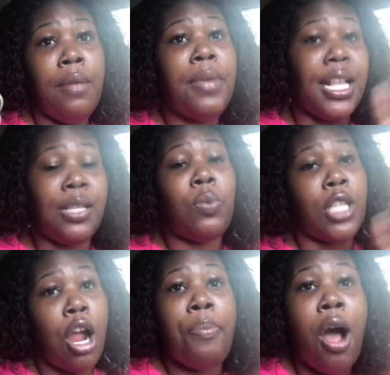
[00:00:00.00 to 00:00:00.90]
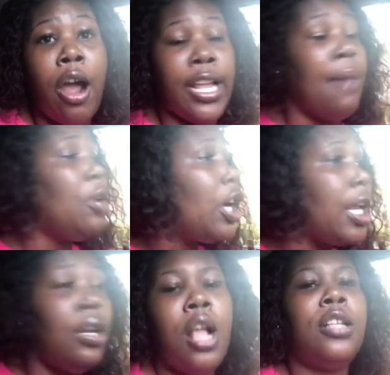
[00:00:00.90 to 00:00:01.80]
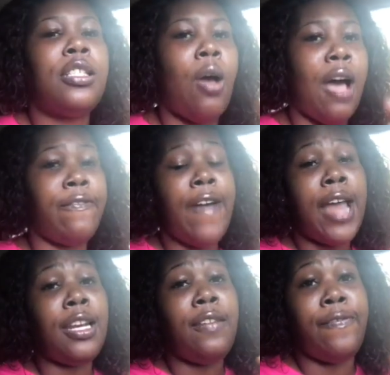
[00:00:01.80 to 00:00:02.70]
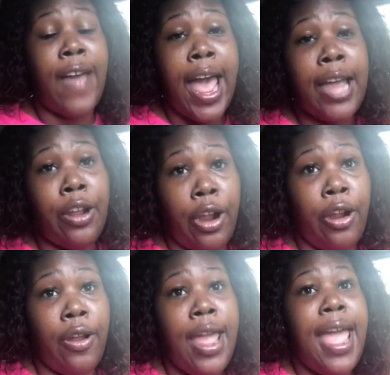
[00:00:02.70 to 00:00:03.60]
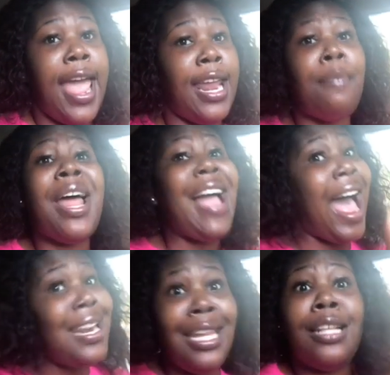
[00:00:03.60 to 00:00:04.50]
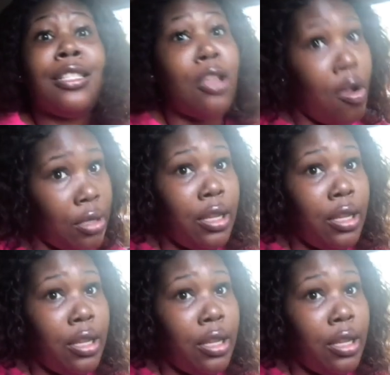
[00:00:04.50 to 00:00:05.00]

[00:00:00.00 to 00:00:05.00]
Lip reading: because it was her party. I'm looking. So I finally find her and I'm like, I need to talk to